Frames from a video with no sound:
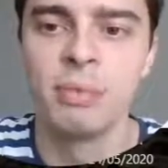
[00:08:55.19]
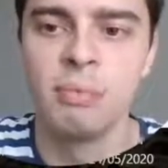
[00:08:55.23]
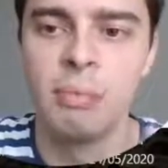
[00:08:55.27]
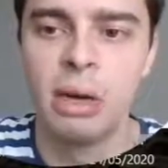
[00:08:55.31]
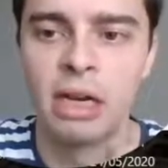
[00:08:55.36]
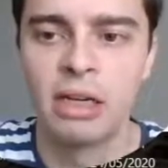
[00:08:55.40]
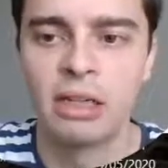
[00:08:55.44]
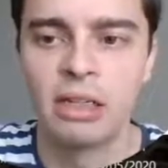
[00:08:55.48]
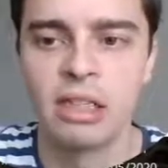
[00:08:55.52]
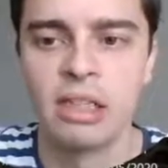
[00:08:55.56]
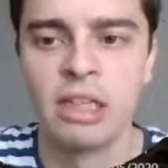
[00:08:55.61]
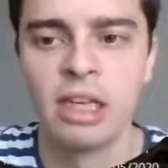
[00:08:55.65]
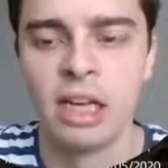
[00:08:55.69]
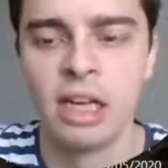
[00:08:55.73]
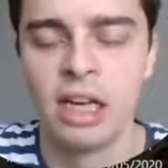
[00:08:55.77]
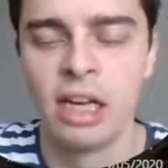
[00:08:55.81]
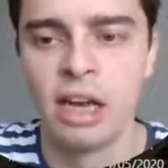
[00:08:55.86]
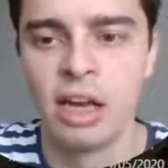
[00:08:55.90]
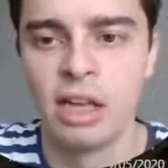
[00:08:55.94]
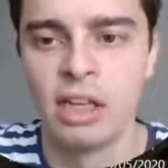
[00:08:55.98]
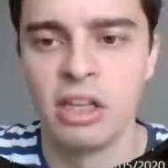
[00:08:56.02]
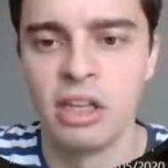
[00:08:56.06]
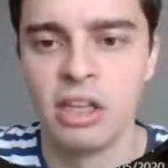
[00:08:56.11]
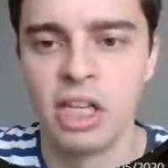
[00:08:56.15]
But
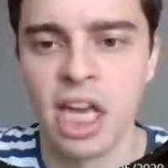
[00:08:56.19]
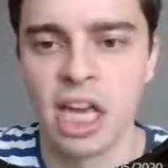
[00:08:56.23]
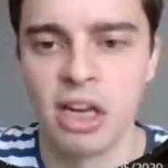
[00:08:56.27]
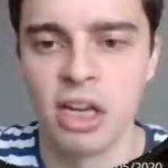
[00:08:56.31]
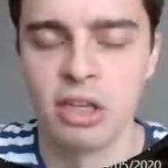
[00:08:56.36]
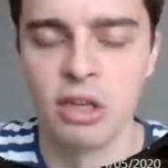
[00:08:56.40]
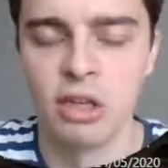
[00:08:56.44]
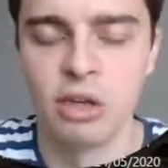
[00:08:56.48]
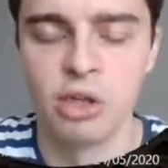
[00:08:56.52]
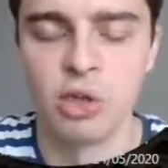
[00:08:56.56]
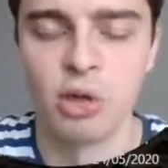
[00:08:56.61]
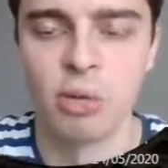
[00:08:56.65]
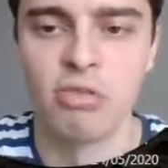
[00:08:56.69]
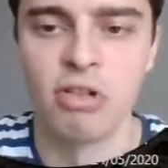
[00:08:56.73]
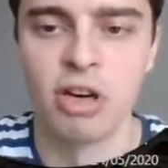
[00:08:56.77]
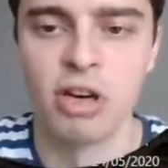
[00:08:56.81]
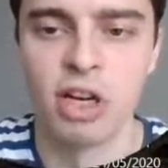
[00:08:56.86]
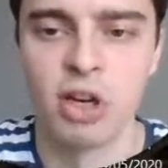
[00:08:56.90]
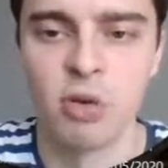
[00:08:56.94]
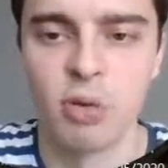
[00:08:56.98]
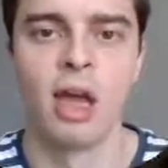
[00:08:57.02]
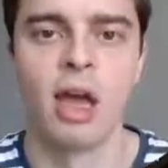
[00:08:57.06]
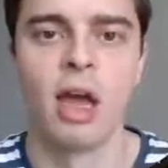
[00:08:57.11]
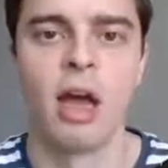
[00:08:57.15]
you get used to it pretty quick.